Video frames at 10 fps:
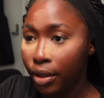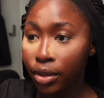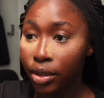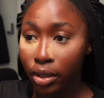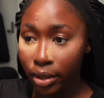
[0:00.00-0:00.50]

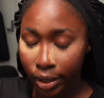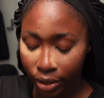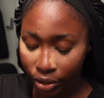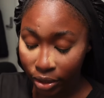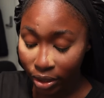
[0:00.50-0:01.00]
She didn't
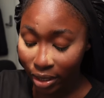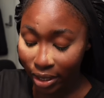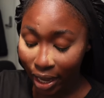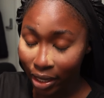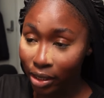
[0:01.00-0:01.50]

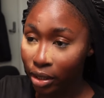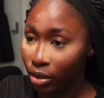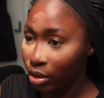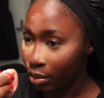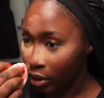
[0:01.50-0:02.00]
say anything
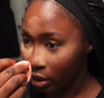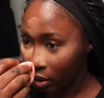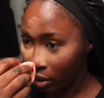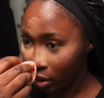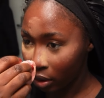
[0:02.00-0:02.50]
to me.
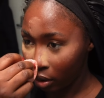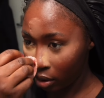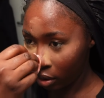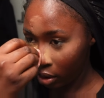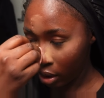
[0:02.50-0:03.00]

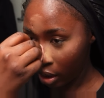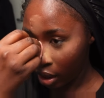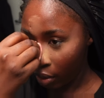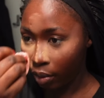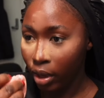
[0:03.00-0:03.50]

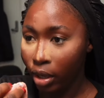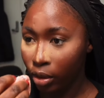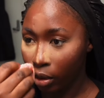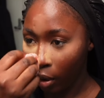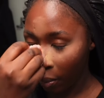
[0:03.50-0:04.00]
Like, we
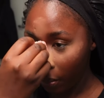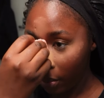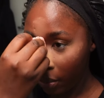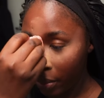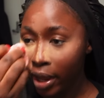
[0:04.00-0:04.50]
linked up,
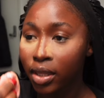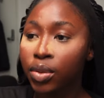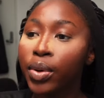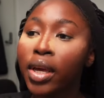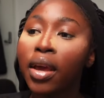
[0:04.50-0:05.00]
we
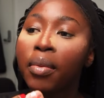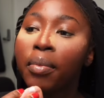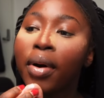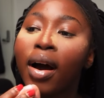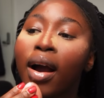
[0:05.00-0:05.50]
went, we came
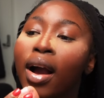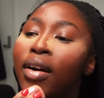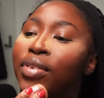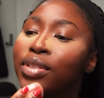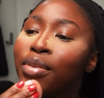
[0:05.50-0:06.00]
back.
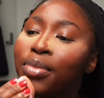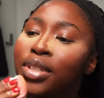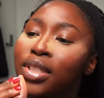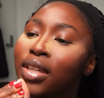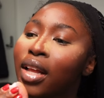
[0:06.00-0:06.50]
And for some
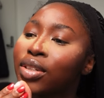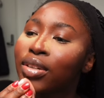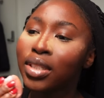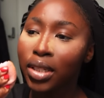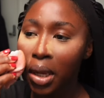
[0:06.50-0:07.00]
reason, I
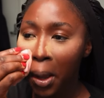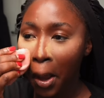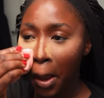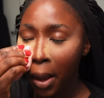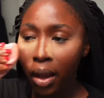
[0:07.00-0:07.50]
just didn't,
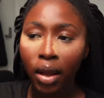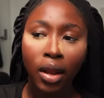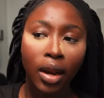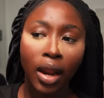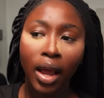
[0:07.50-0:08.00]

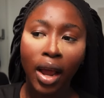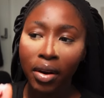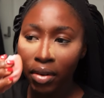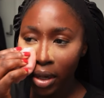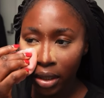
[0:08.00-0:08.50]
like, I
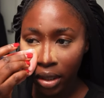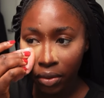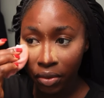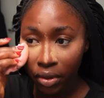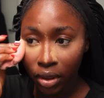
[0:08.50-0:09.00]
really
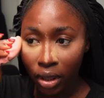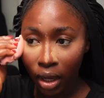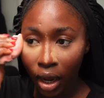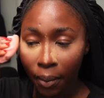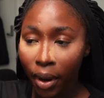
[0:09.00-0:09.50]
didn't really
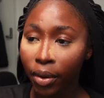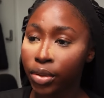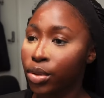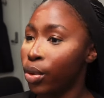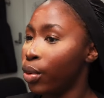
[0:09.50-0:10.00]
think
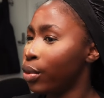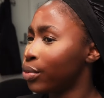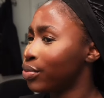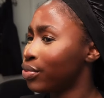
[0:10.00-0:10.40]
about, oh,